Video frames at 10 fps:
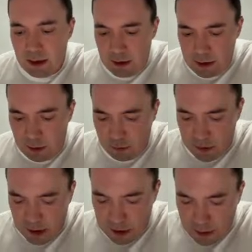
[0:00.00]
So
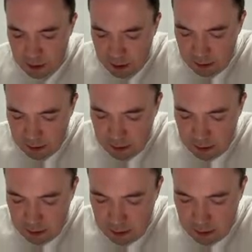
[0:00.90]
technically,
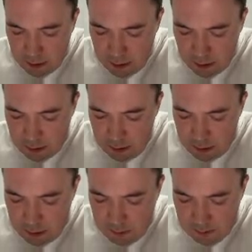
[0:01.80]

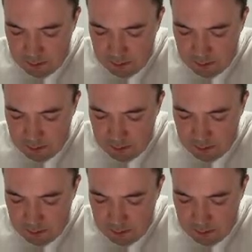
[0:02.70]
the